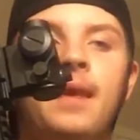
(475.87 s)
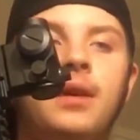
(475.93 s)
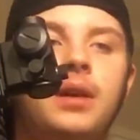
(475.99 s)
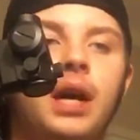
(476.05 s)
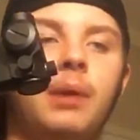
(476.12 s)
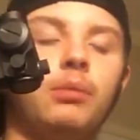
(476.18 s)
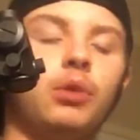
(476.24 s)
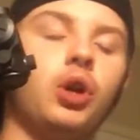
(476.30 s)

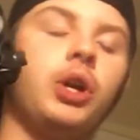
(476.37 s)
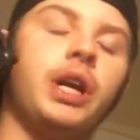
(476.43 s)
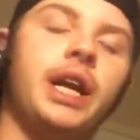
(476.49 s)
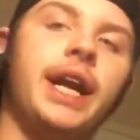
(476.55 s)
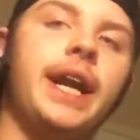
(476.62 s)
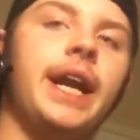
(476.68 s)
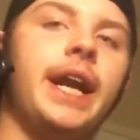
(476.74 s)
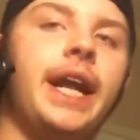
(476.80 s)
I'm looking
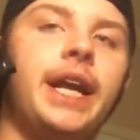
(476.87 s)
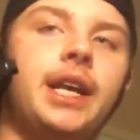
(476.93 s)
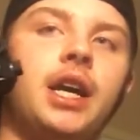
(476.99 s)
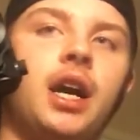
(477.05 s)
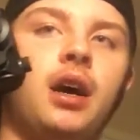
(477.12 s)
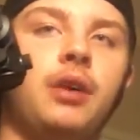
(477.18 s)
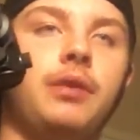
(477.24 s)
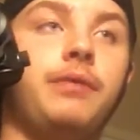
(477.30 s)
at an
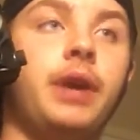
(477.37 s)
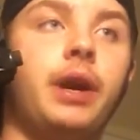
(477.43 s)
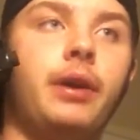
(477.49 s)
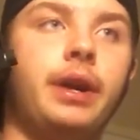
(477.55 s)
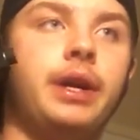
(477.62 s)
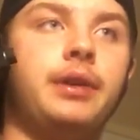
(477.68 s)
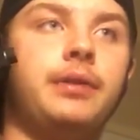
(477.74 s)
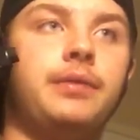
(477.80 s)
ACOG
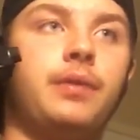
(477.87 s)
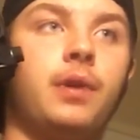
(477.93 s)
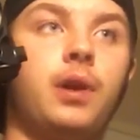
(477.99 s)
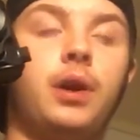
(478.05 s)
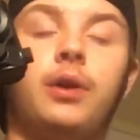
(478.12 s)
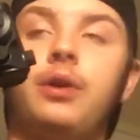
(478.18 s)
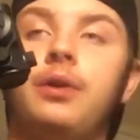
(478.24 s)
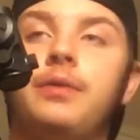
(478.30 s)
variant for
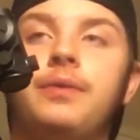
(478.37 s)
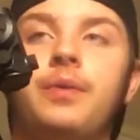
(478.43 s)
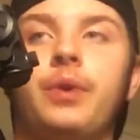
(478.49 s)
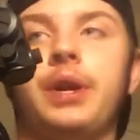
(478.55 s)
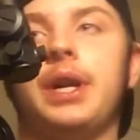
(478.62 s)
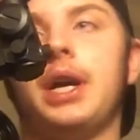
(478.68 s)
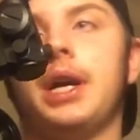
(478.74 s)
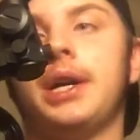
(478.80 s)

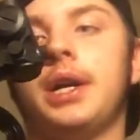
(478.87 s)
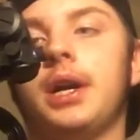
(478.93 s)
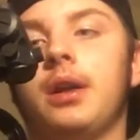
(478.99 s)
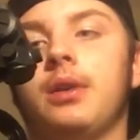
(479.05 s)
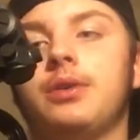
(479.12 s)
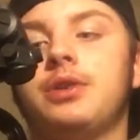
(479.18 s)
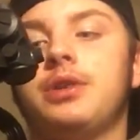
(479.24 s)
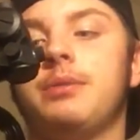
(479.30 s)

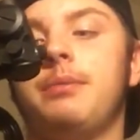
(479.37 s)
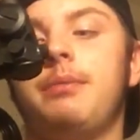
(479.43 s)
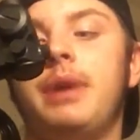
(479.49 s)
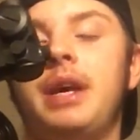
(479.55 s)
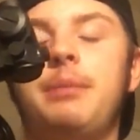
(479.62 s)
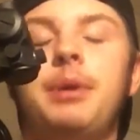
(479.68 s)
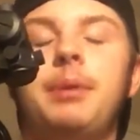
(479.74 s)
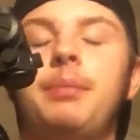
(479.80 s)
$149 to
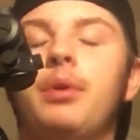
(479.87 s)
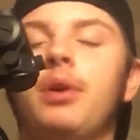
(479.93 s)
maybe put